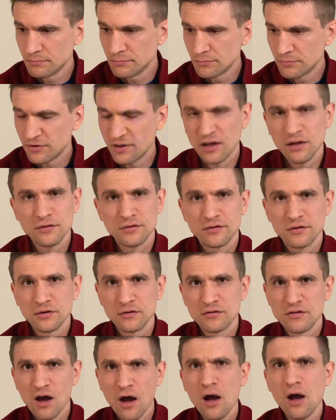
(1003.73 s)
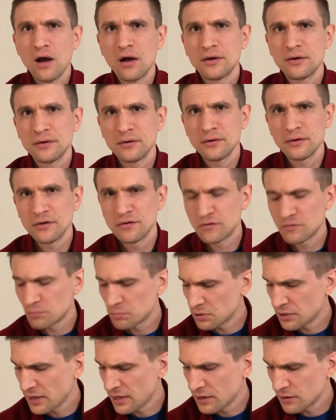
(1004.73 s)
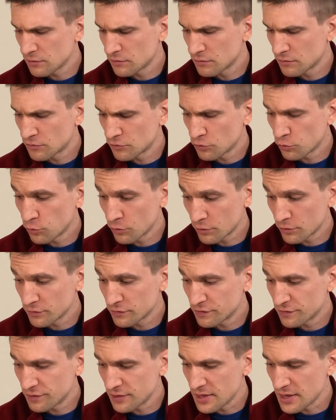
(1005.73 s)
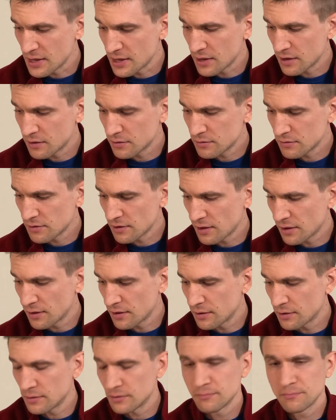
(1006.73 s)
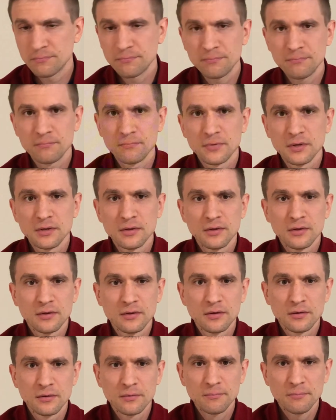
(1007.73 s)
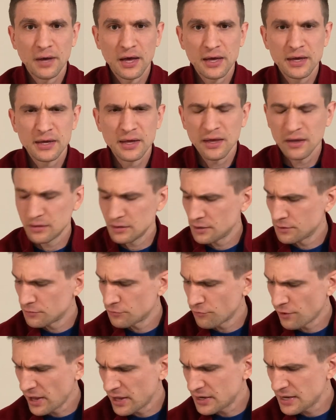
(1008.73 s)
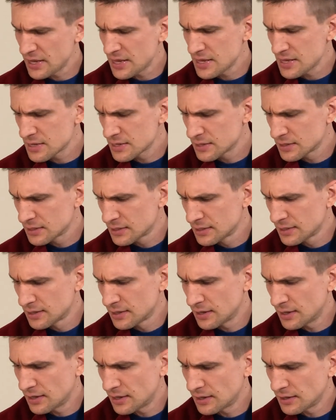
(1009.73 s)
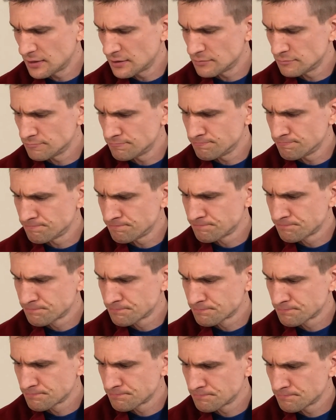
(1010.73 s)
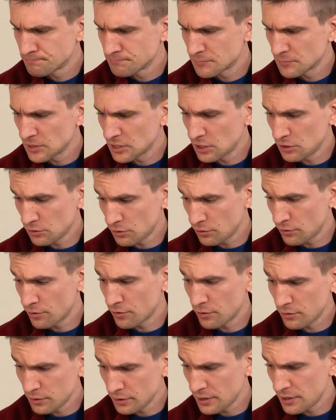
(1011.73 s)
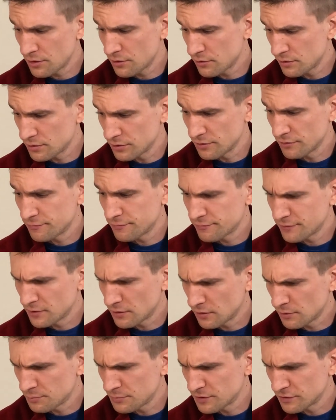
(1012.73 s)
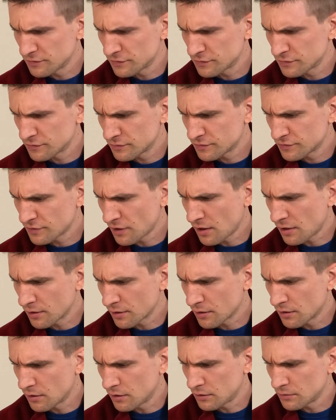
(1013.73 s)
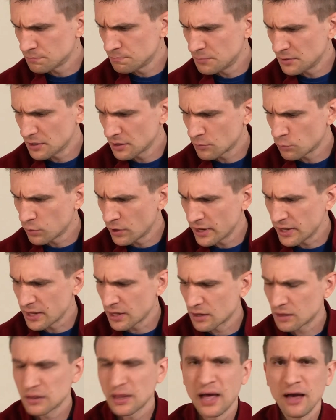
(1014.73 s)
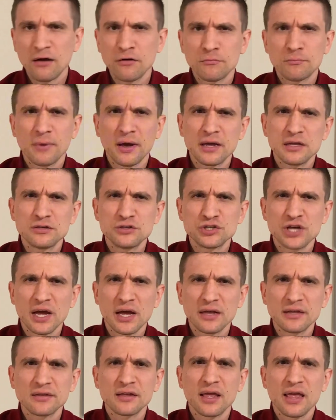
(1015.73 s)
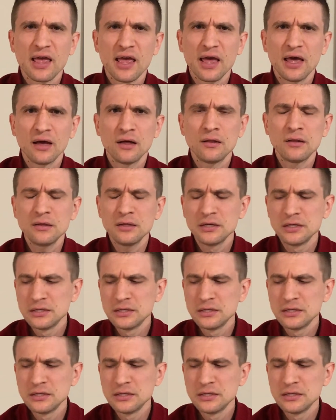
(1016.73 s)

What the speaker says: Delta Dawn is played towards the end by Helen Reddy. A little earlier in the film, this song called Big White Cloud by John Cale